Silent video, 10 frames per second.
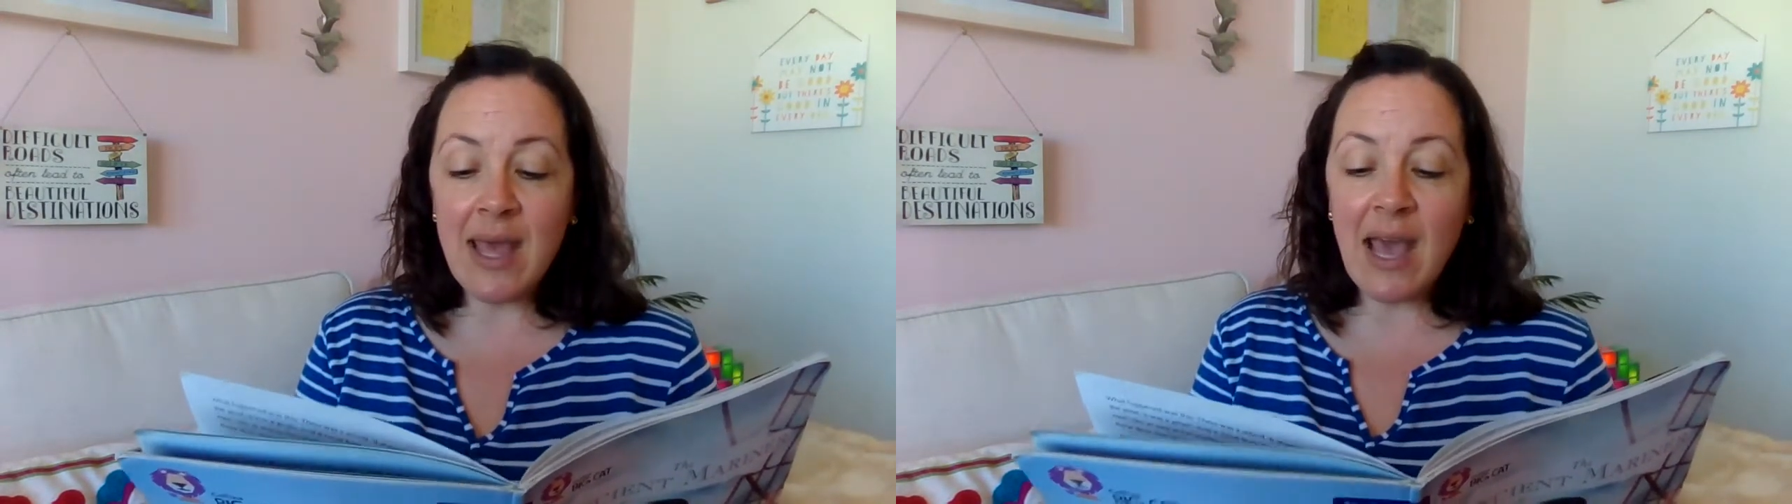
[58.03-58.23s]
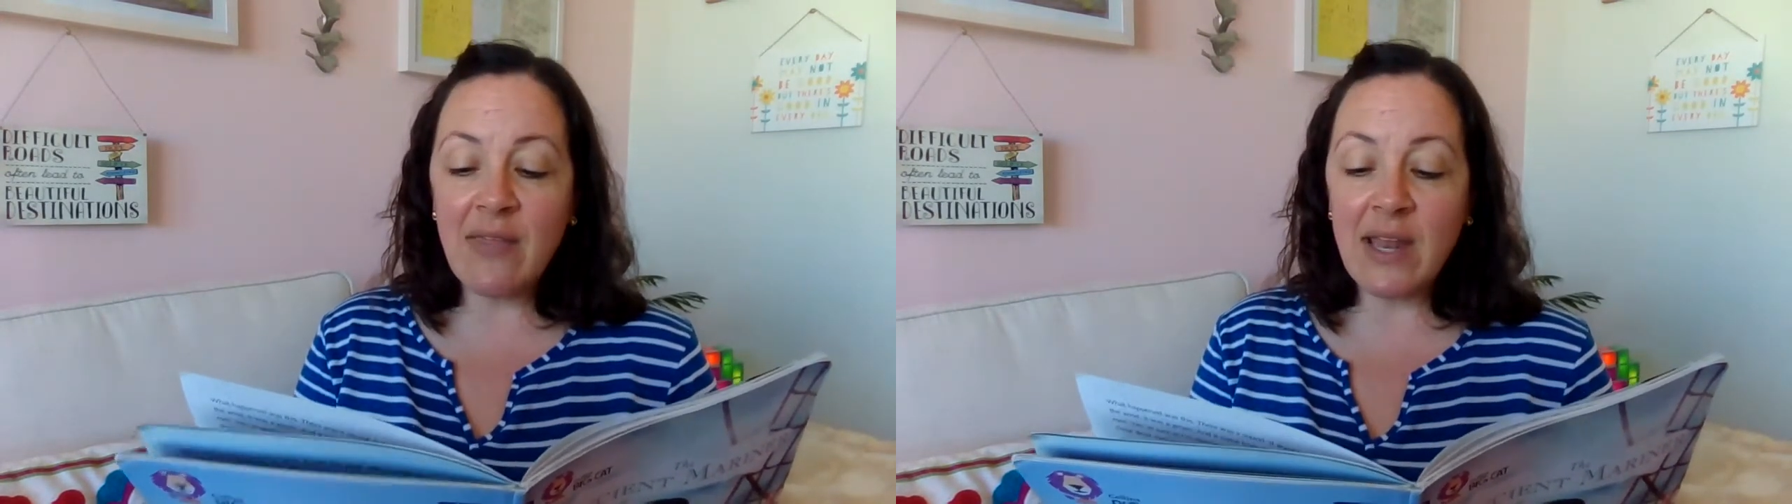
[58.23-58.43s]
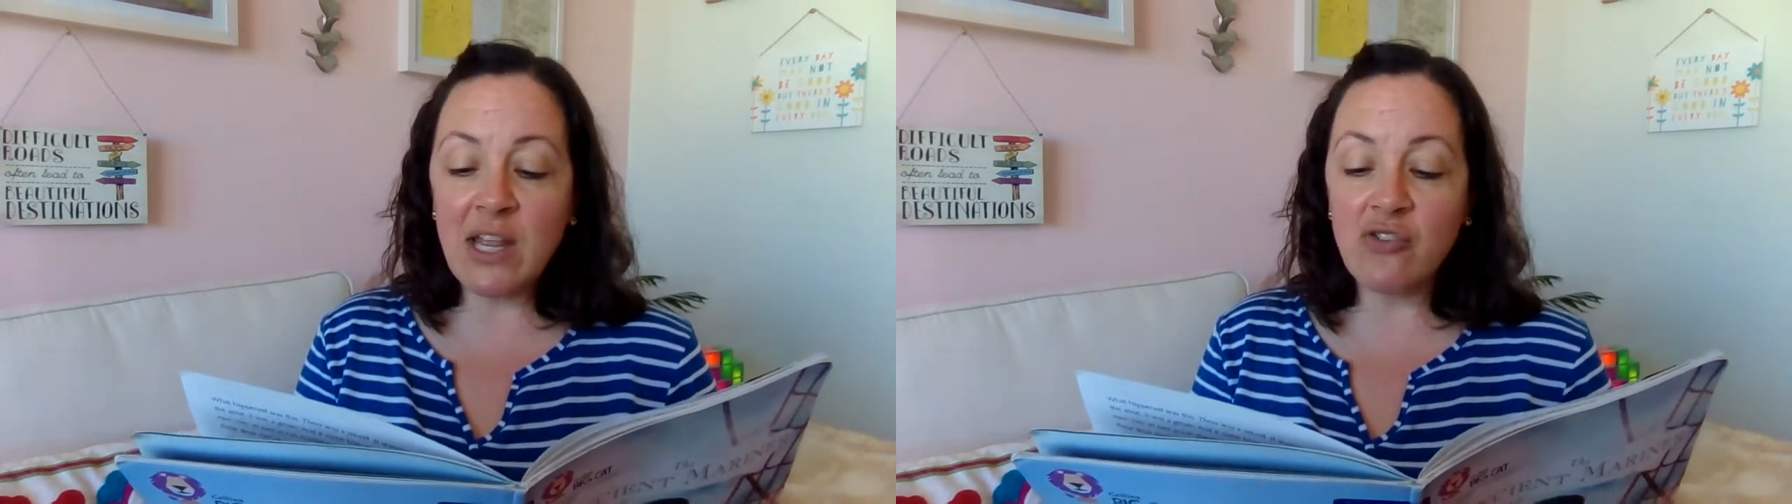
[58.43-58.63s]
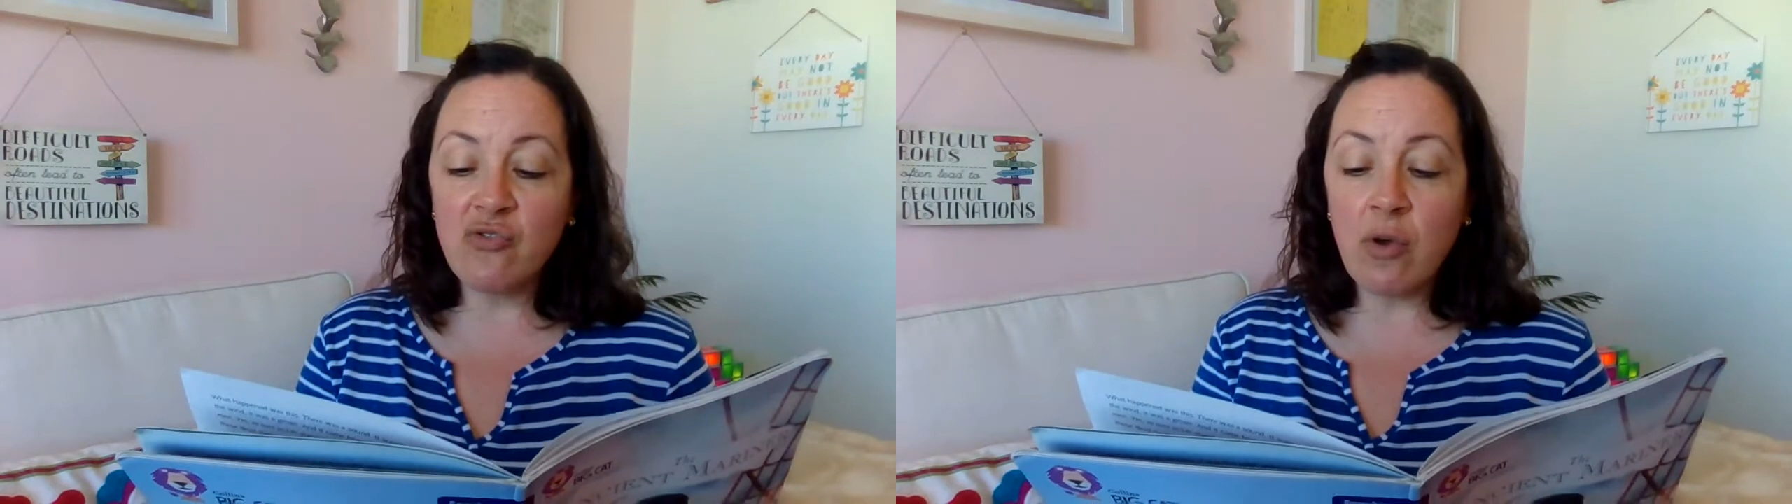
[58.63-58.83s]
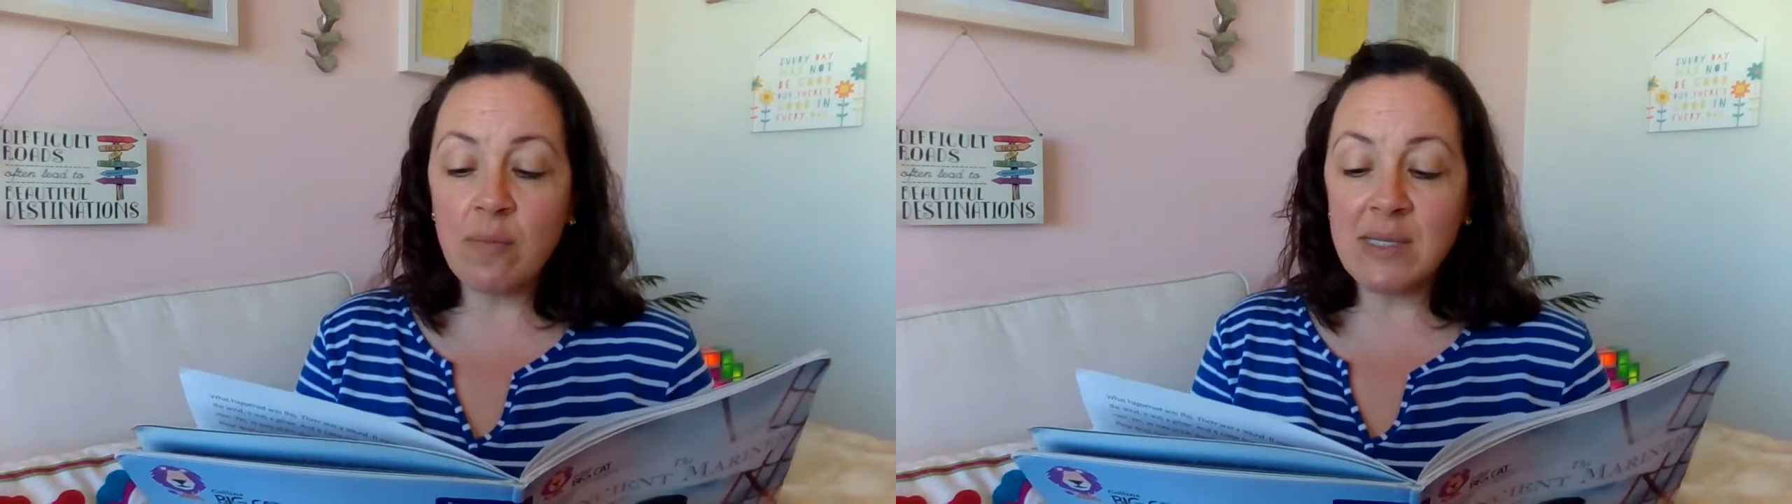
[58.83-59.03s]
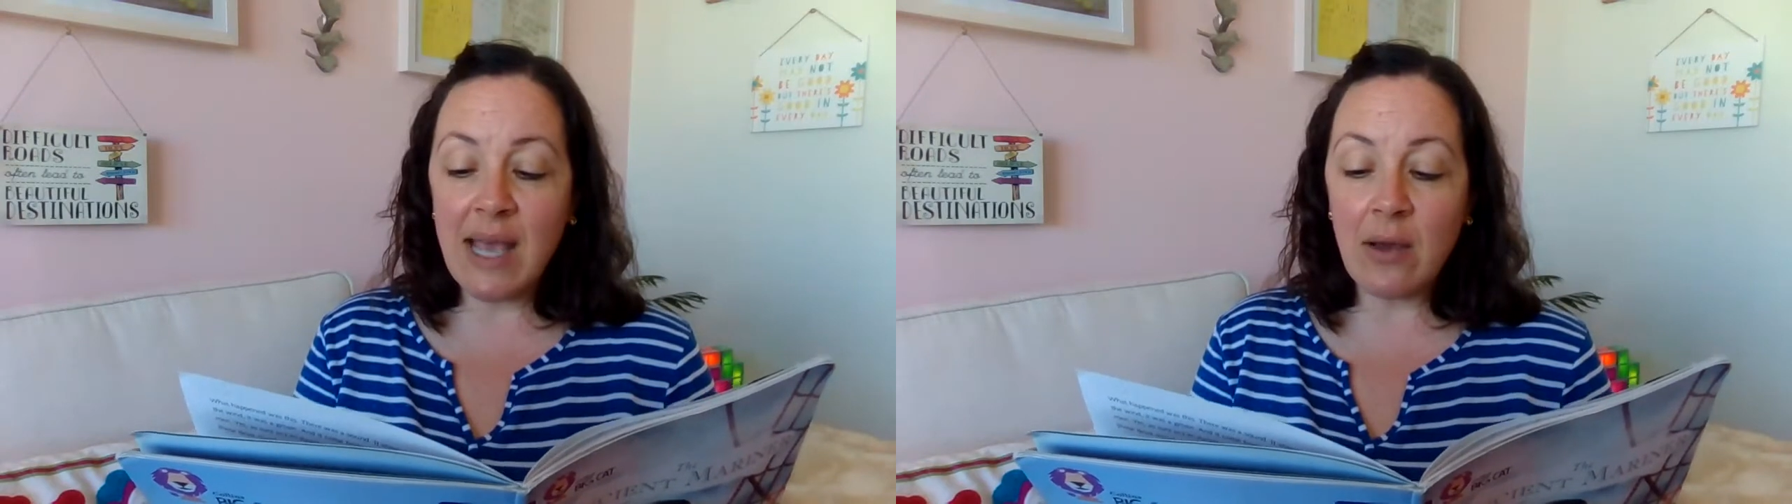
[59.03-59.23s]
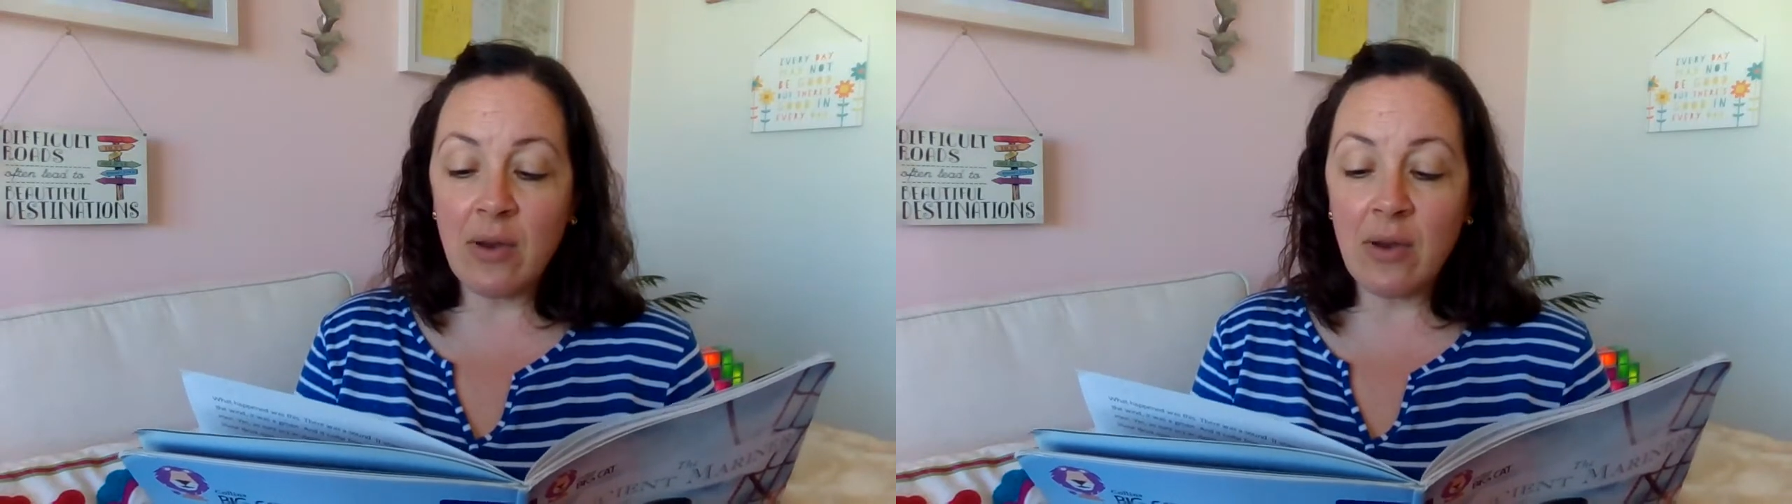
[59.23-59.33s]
and then it dropped down